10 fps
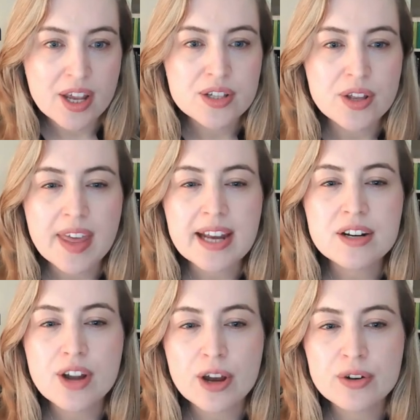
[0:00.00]
so they
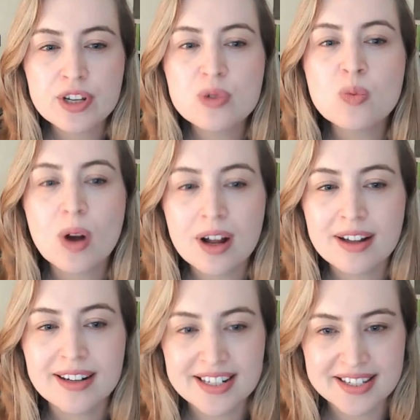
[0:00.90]
know you were
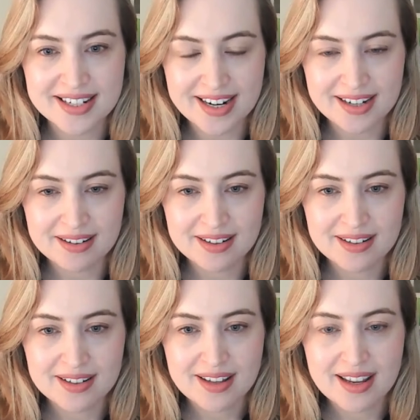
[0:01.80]
listening.
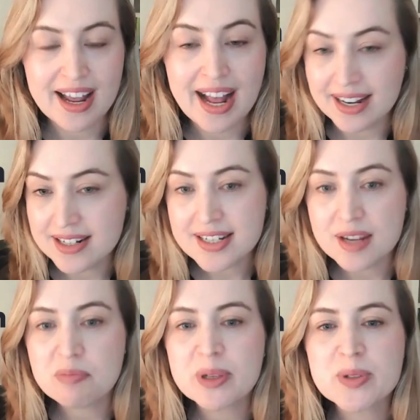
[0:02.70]
And
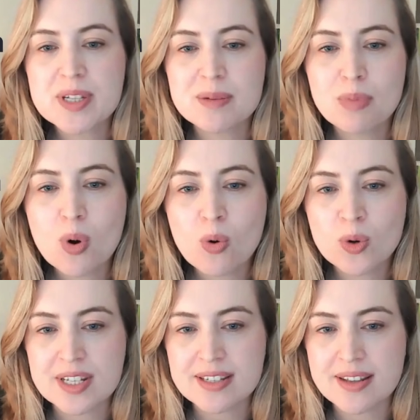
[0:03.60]
it builds in
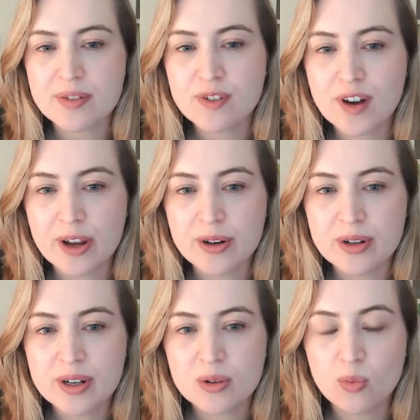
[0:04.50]
pauses in the flow
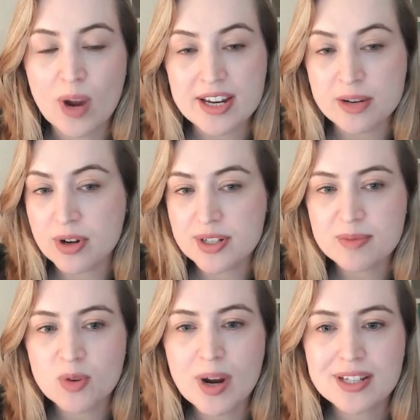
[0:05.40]
where you ask
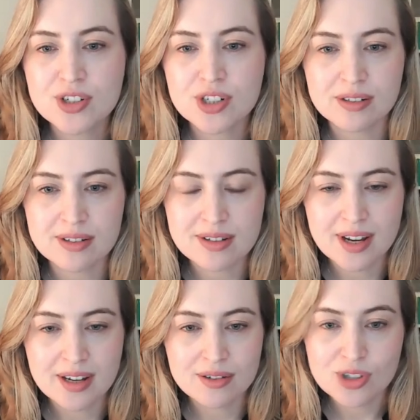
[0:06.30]
them questions,
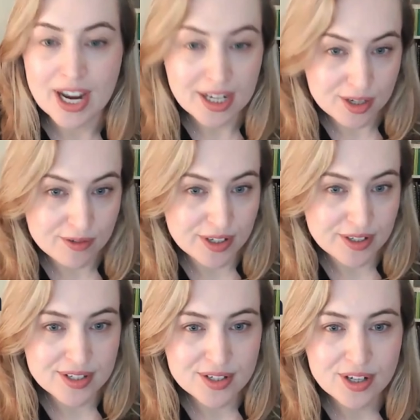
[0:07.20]
check you've
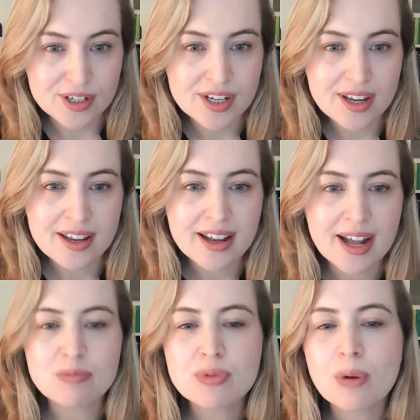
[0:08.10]
understood,
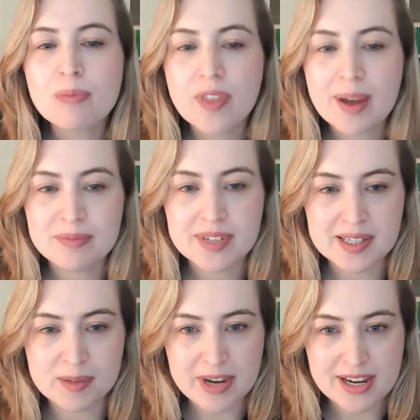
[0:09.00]
and prompt them to
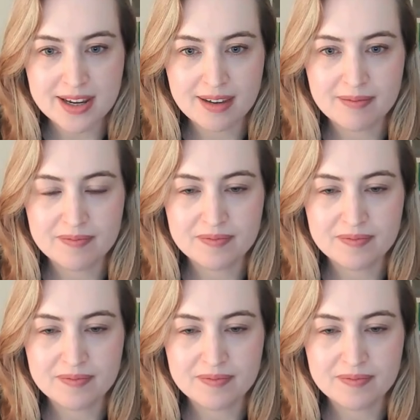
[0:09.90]
speak.